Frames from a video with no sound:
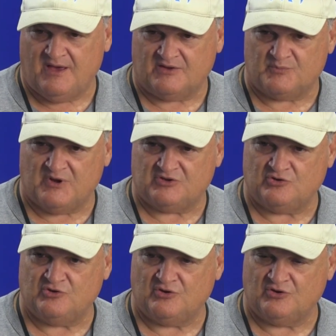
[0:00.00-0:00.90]
as much
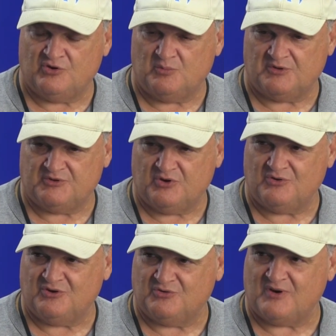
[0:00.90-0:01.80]
as you can 2
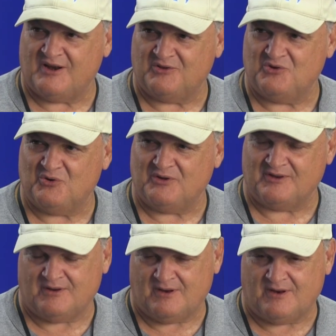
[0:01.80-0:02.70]
platoon, you try to do it.
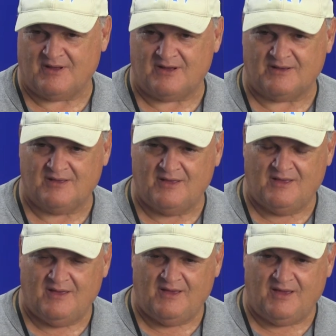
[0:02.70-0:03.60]
And
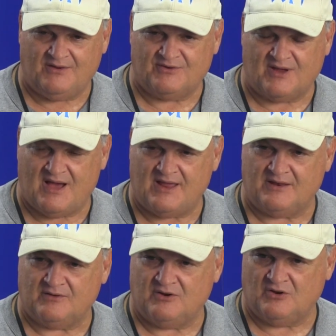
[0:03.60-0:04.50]
he's a guy
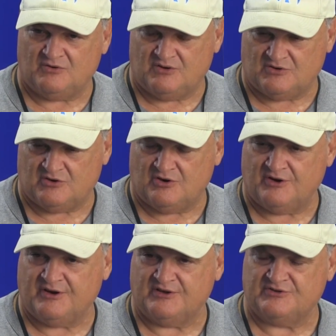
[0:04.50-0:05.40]
that, you know, just
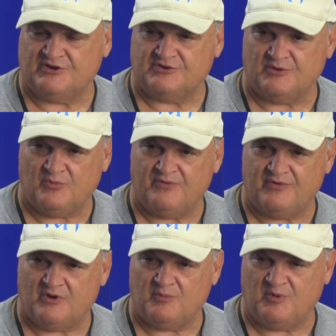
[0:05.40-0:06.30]
learning the system, we
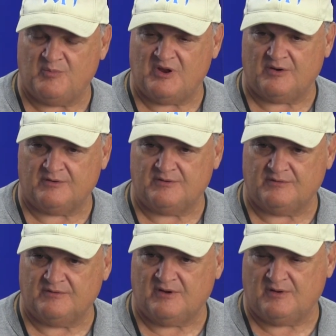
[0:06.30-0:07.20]
felt would be better.
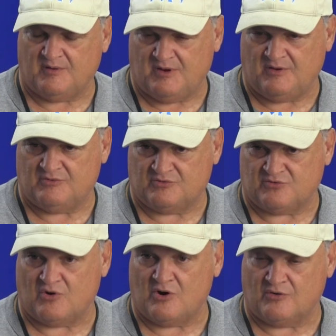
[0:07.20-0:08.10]
He's
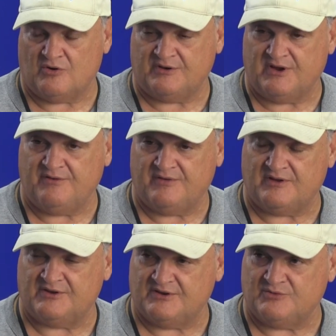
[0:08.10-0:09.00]
stronger on
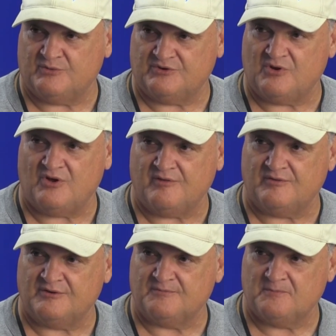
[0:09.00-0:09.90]
defense as a result of it.